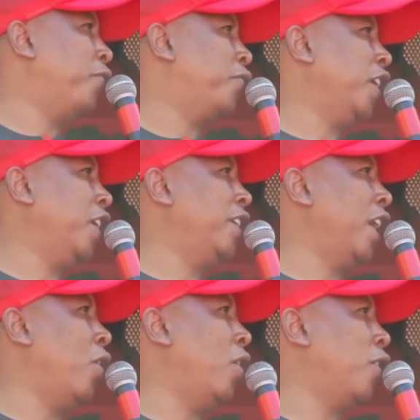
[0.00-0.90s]
have killed
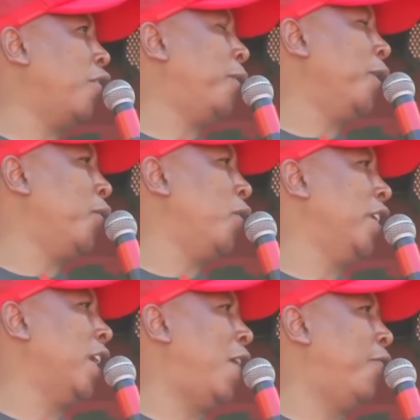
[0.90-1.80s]
a lot of people
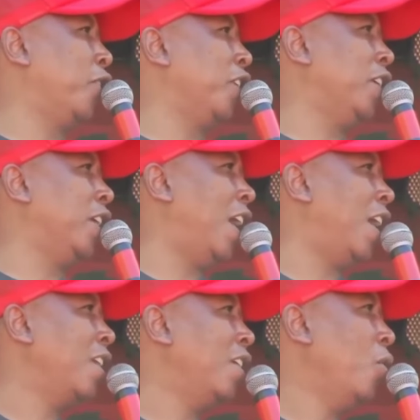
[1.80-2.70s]
in Africa.